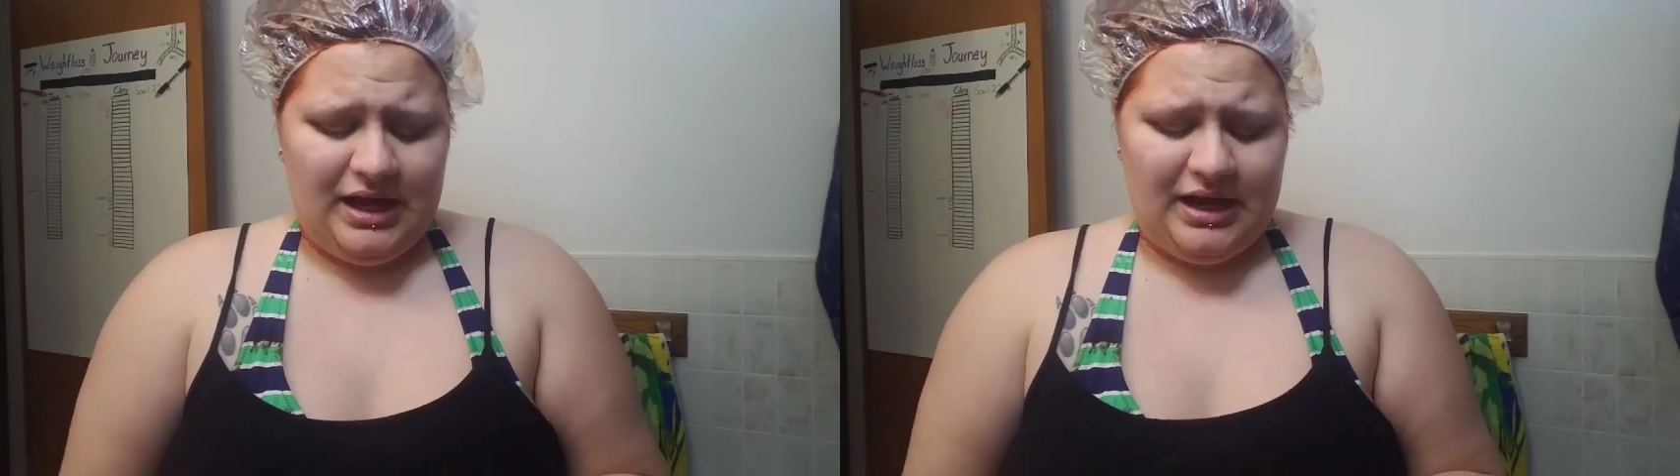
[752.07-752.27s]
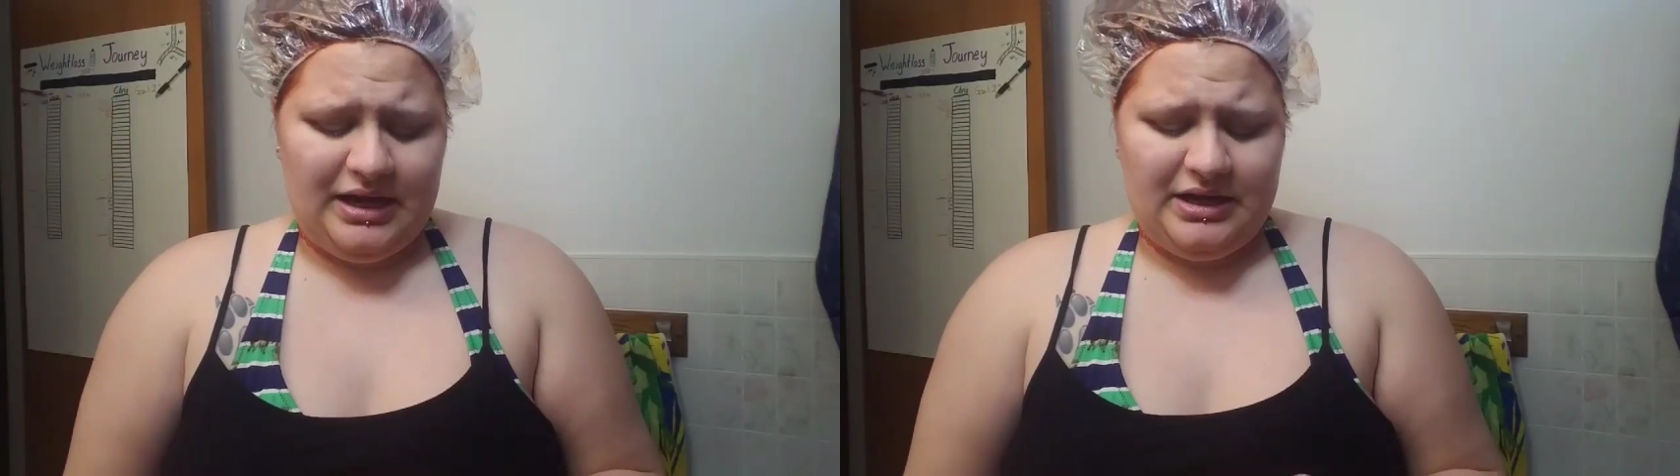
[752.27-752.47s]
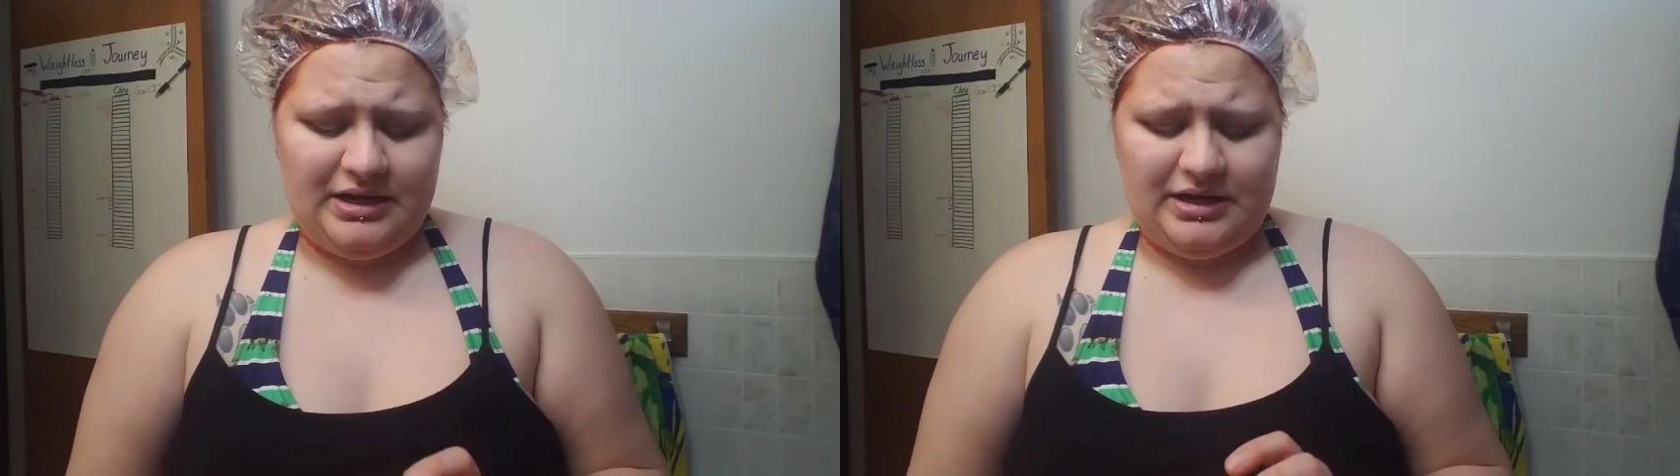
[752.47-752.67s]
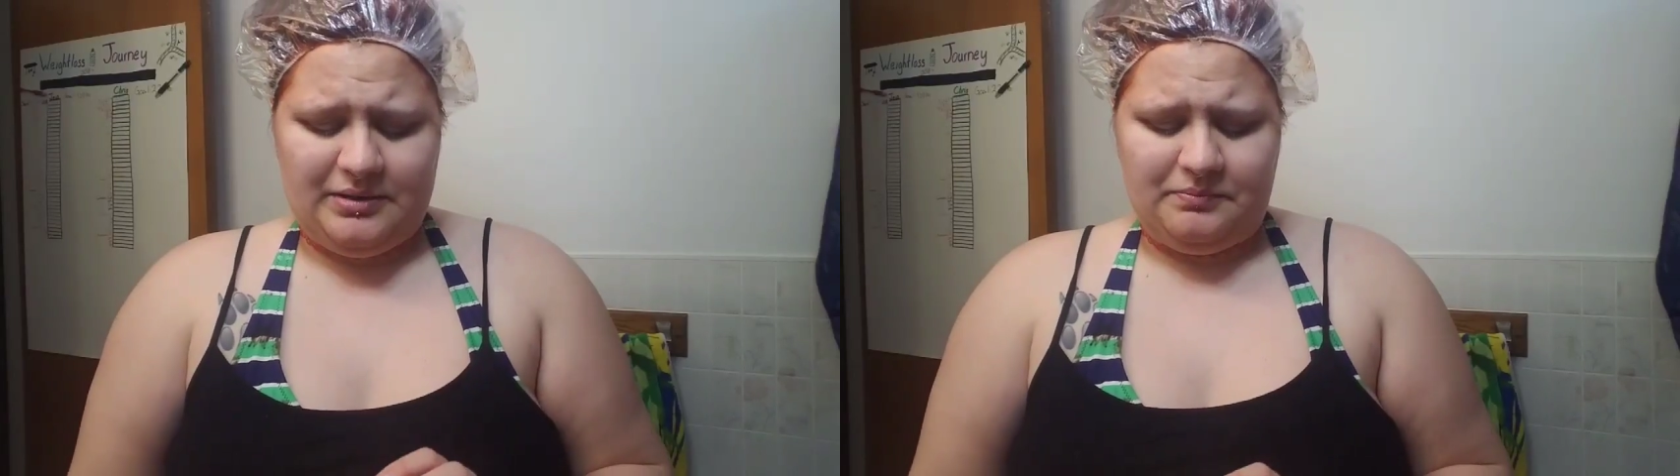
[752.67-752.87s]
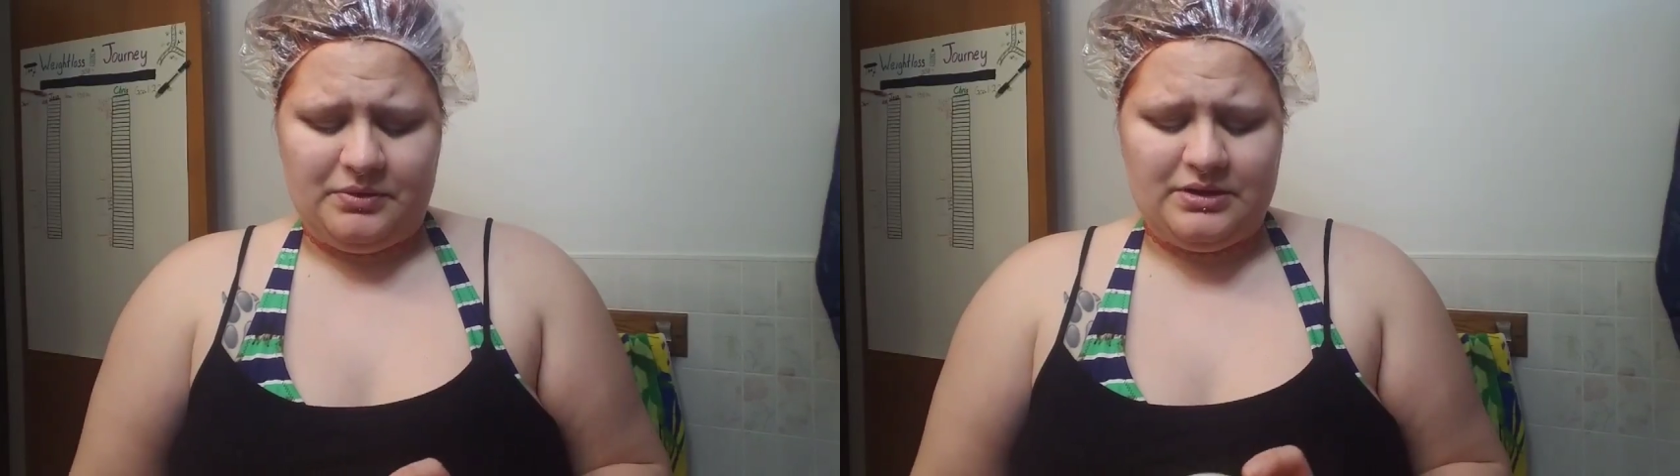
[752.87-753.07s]

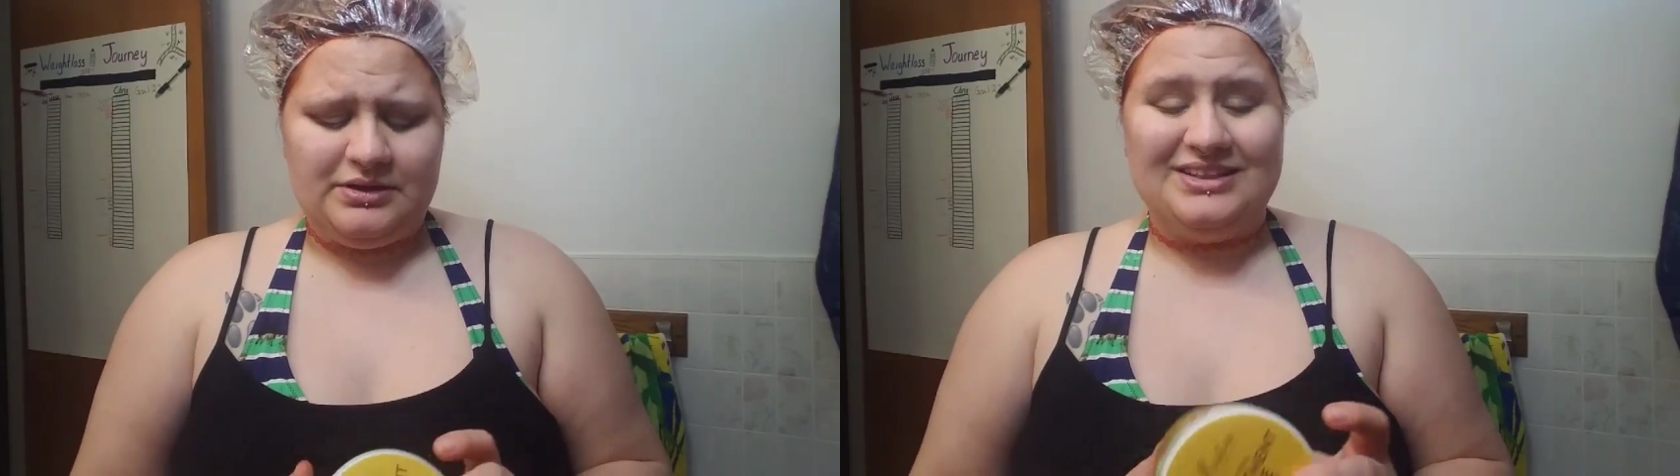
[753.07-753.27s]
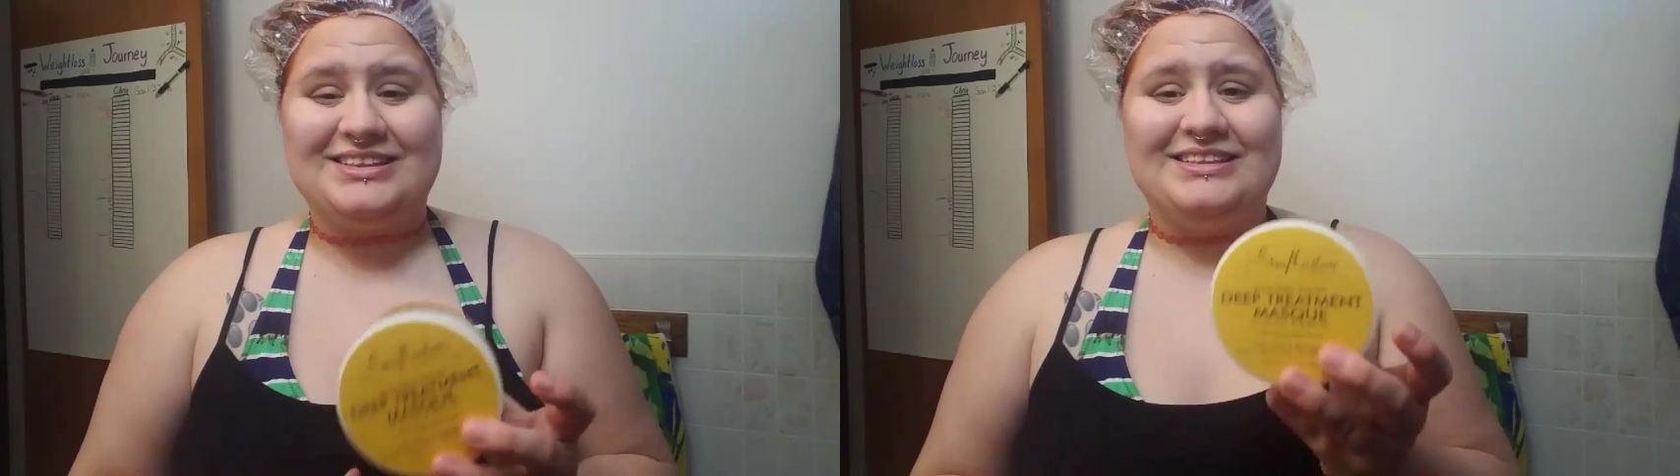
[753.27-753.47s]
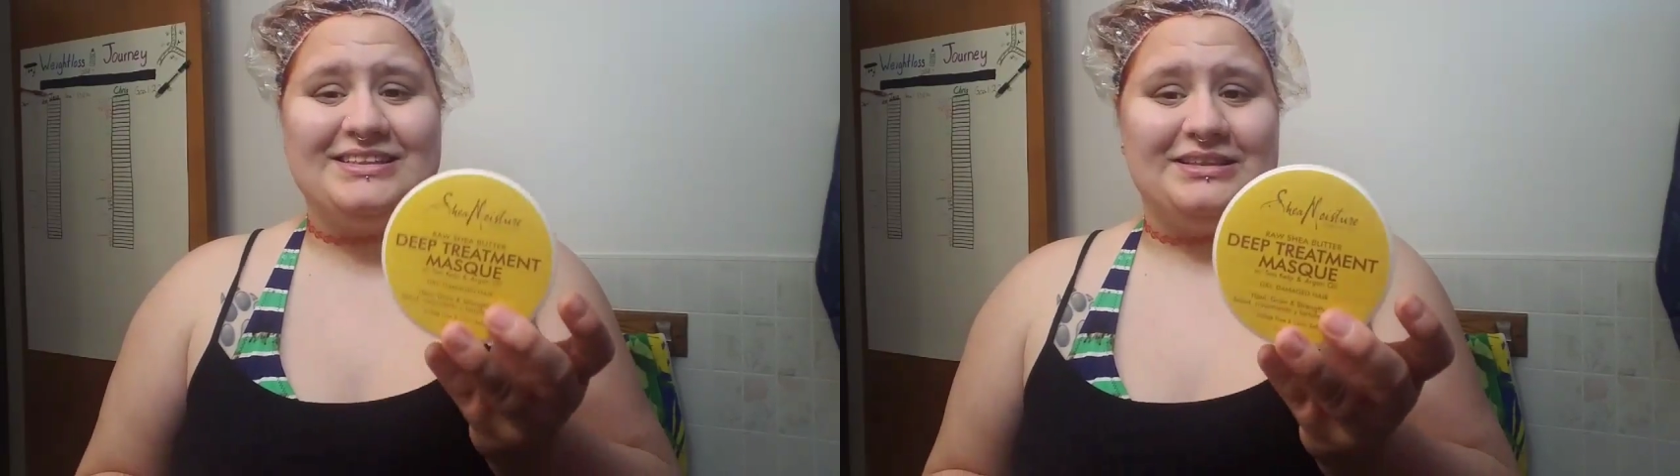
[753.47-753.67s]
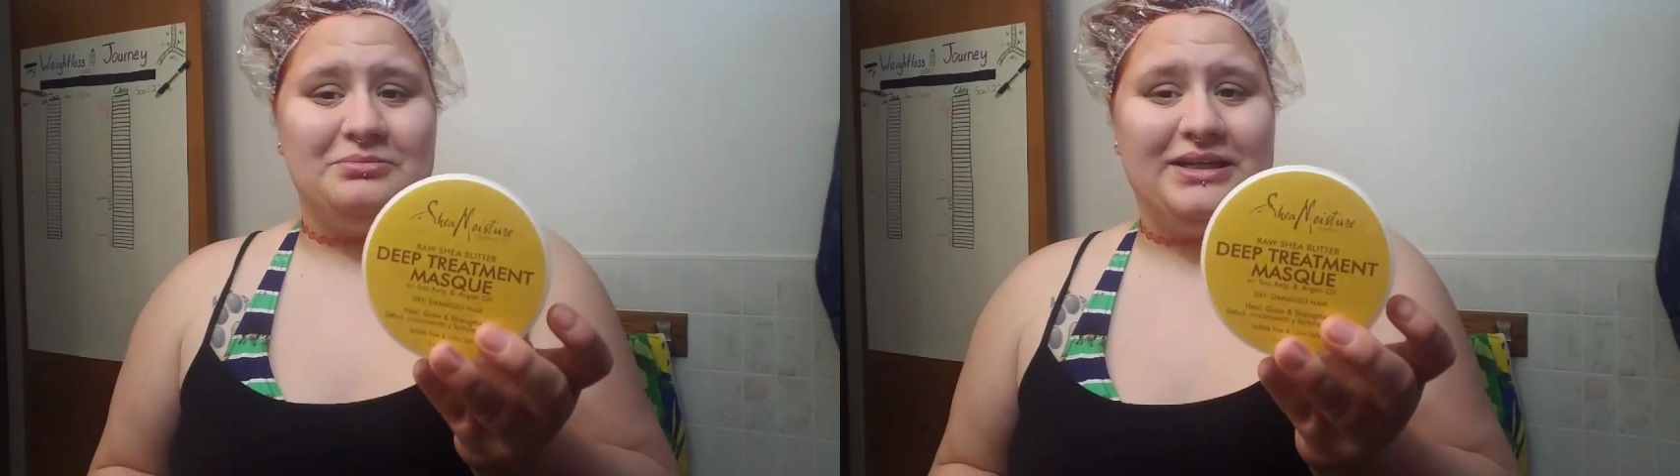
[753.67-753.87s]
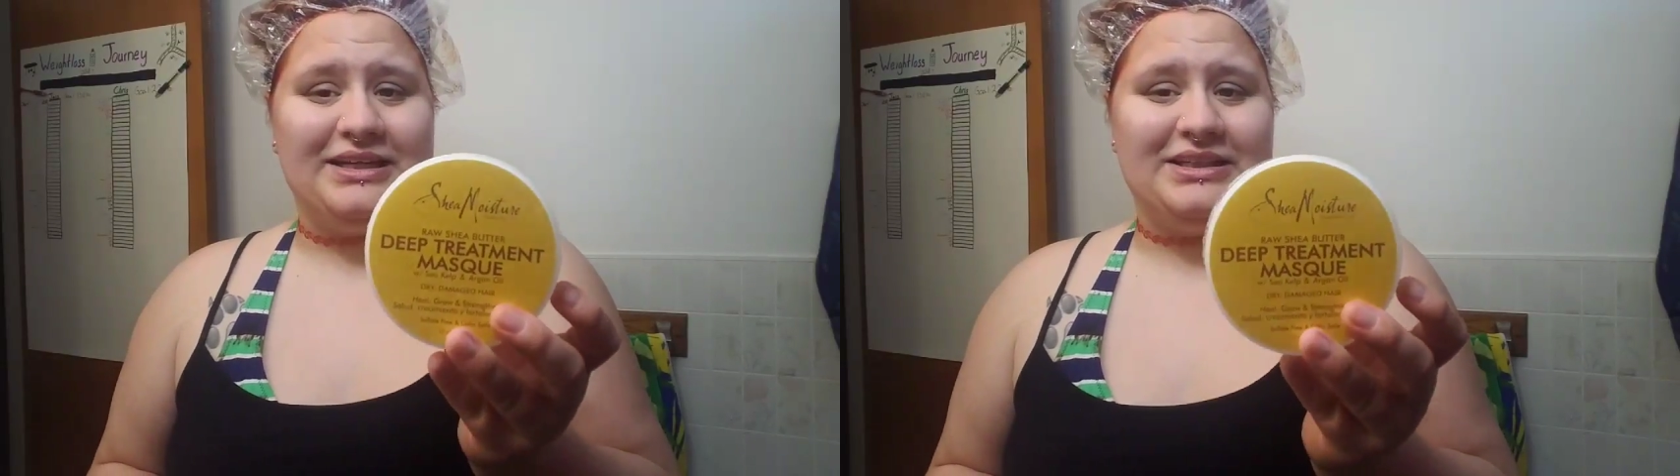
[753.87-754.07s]
This is an
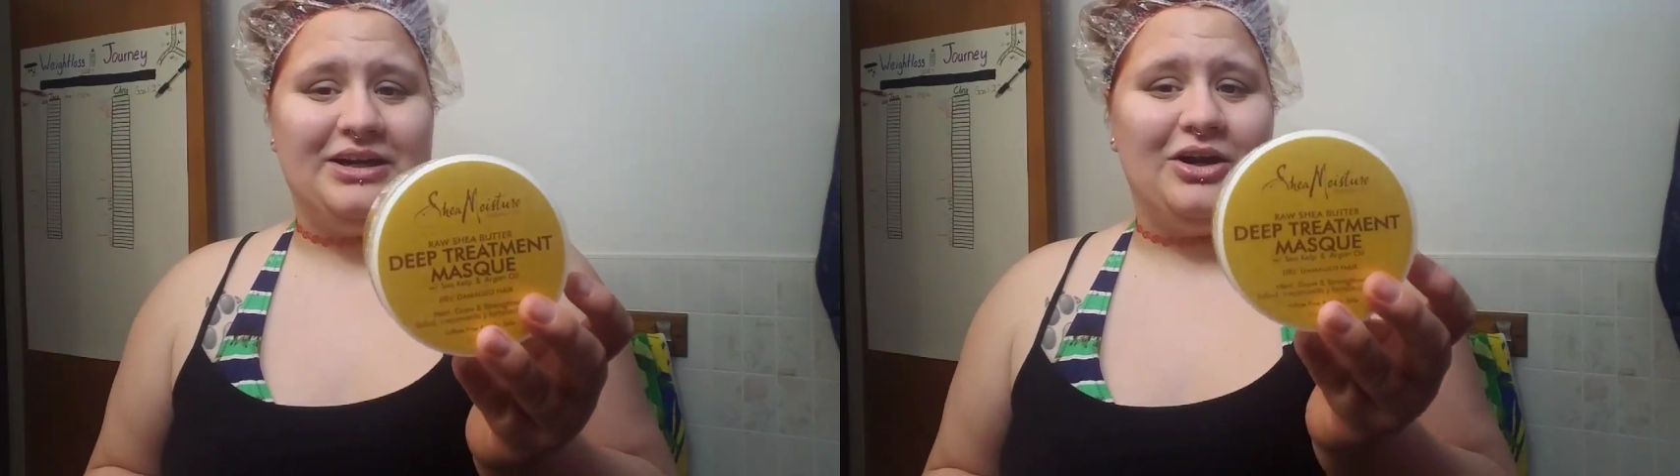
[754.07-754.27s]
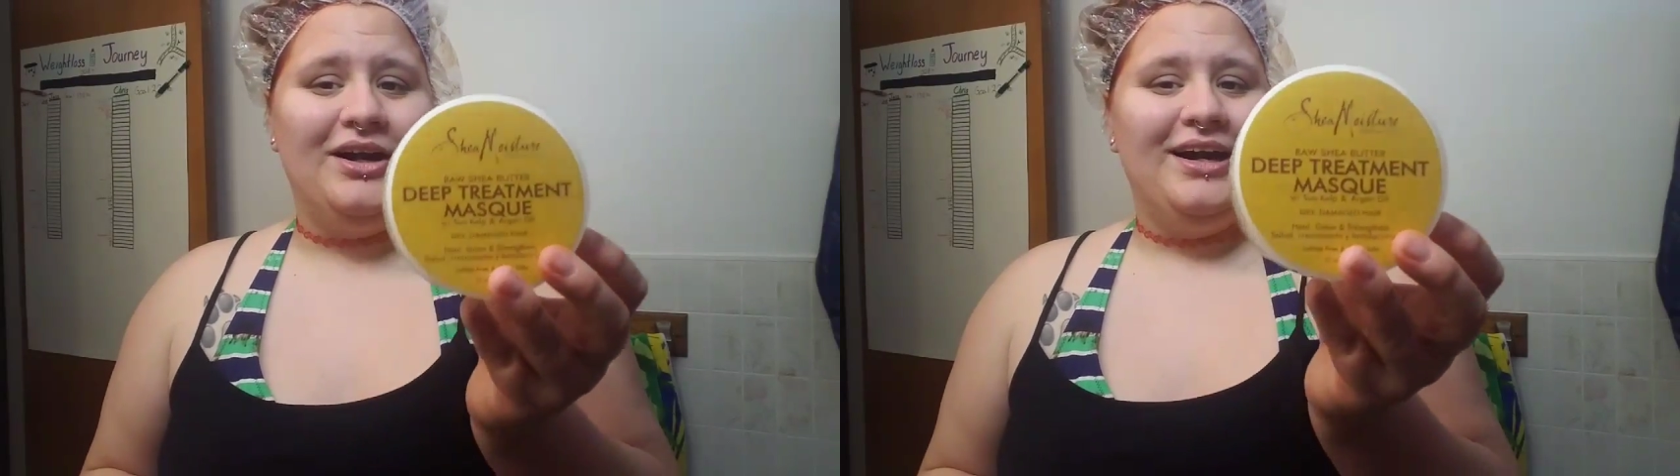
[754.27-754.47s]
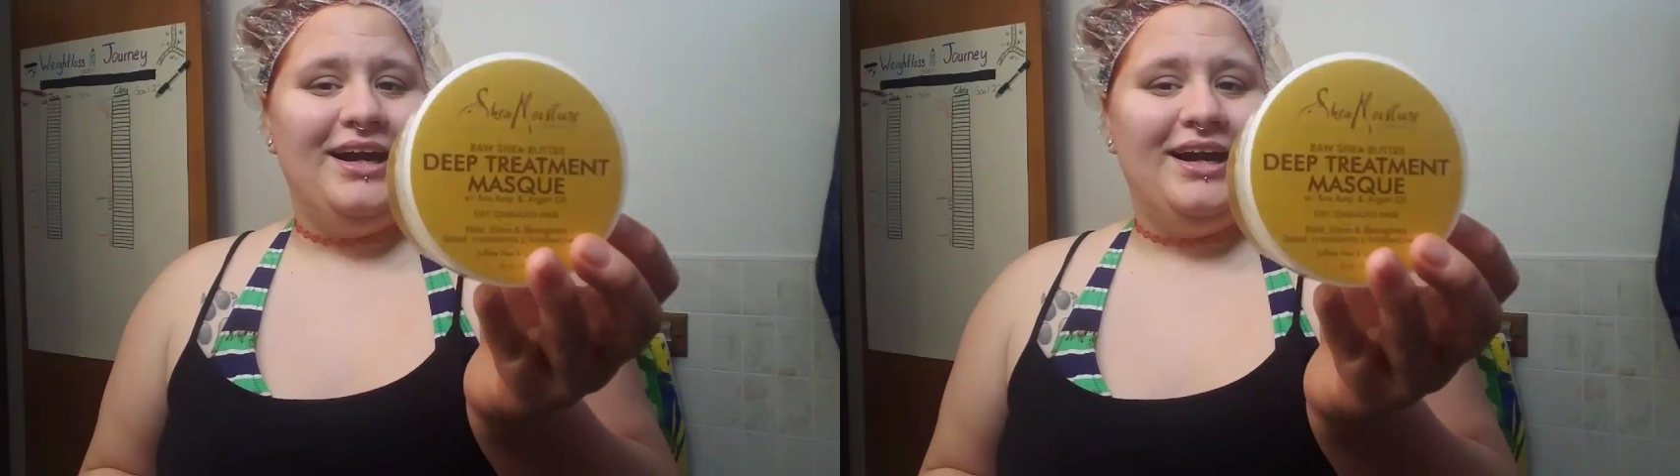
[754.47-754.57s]
empty container.